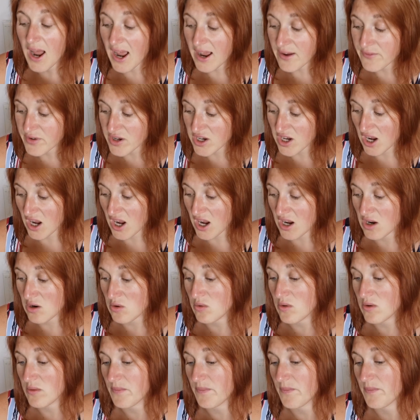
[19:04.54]
Have a
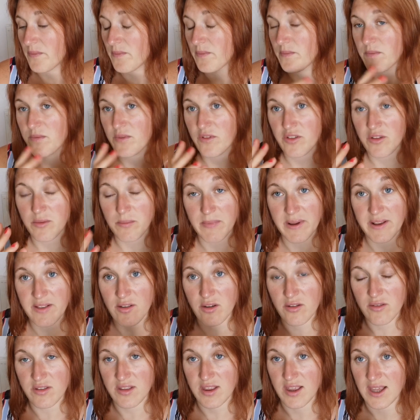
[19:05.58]
go,
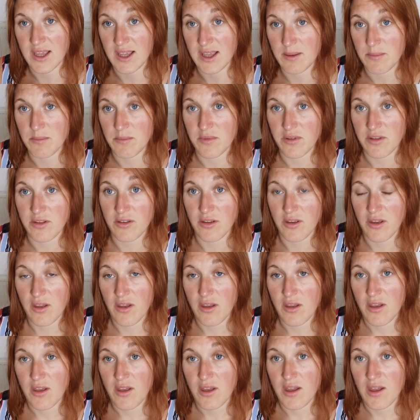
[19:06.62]
submit on Teams,